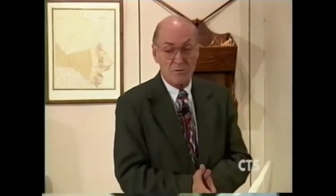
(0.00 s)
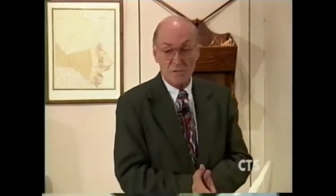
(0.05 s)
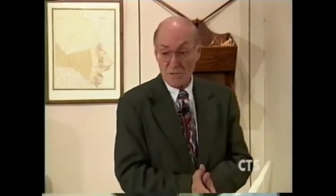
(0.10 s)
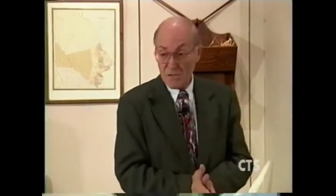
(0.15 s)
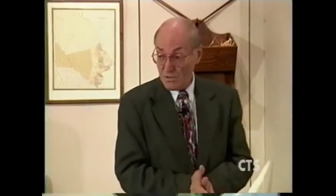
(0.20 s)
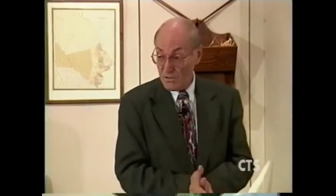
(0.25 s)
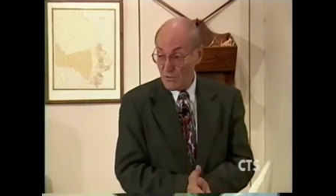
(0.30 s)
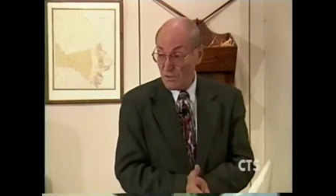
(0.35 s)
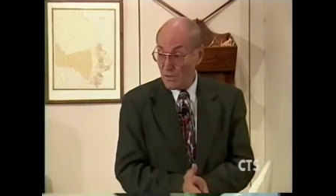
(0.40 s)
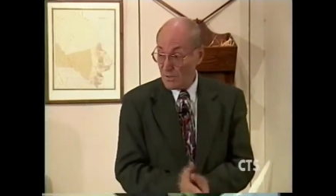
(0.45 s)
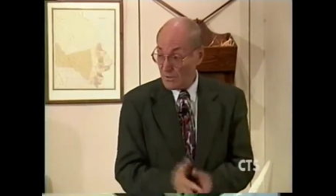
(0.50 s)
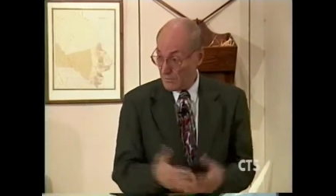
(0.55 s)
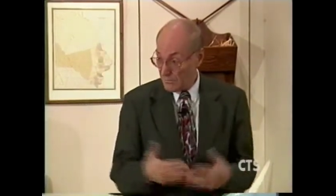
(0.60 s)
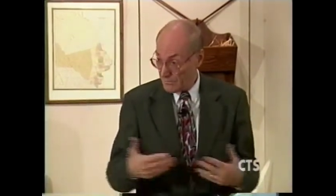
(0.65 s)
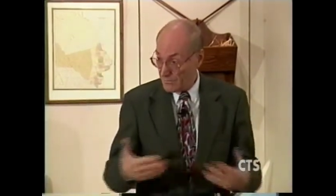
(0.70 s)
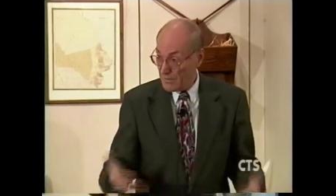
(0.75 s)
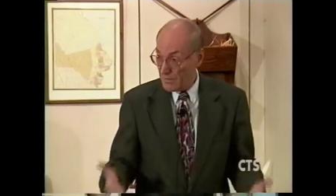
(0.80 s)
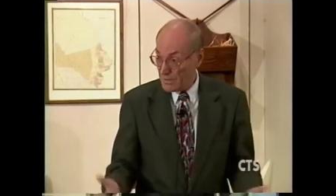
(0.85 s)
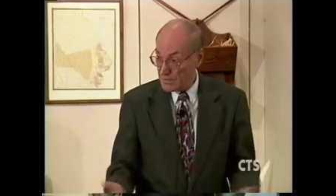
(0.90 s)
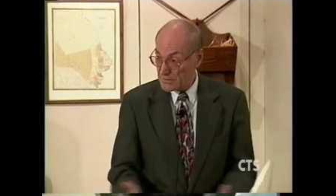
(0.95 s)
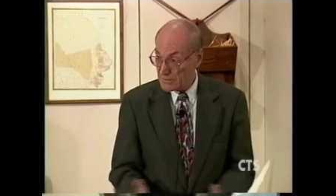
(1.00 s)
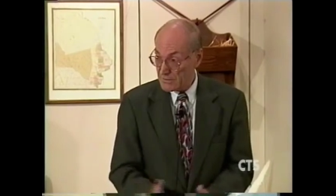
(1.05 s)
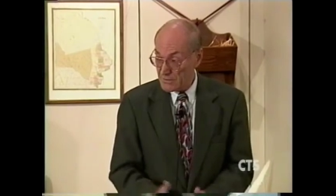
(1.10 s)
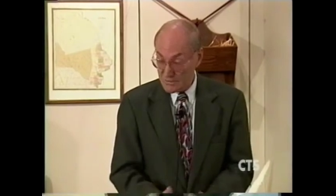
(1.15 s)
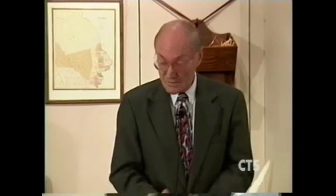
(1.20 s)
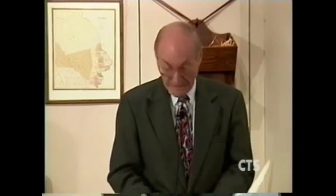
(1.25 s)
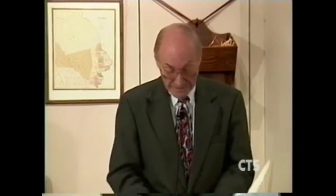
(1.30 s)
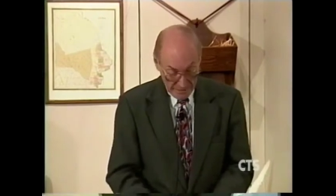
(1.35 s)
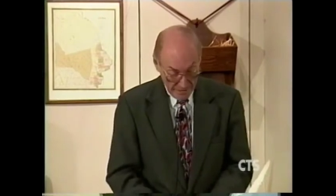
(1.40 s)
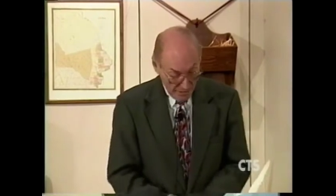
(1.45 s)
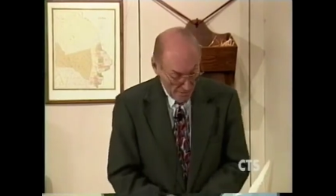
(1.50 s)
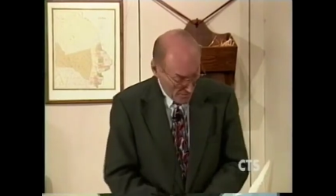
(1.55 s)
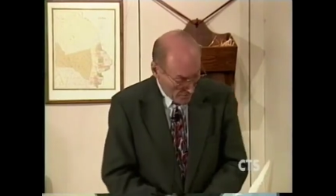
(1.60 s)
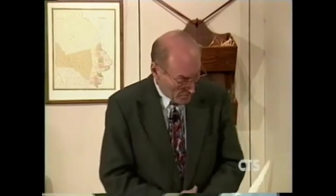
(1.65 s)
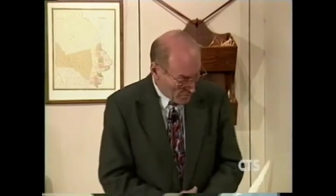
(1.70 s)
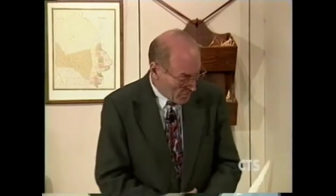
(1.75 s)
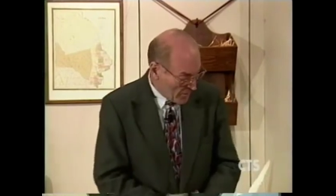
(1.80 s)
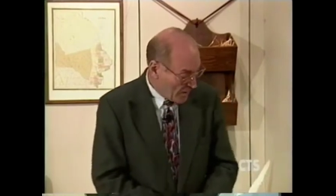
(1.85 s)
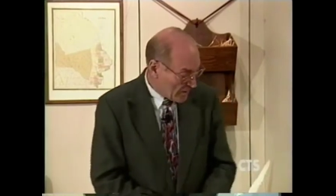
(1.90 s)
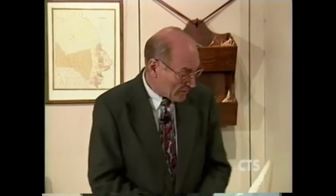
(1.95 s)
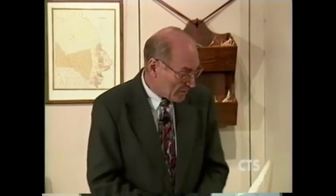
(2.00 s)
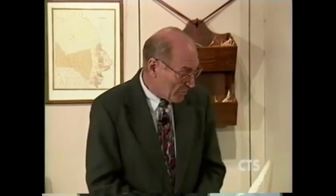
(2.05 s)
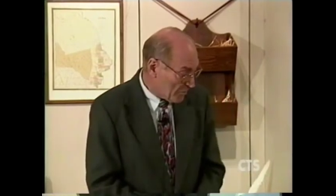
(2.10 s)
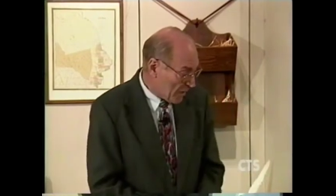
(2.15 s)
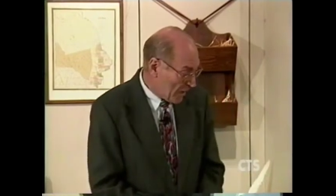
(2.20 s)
was lower throughout the, throughout the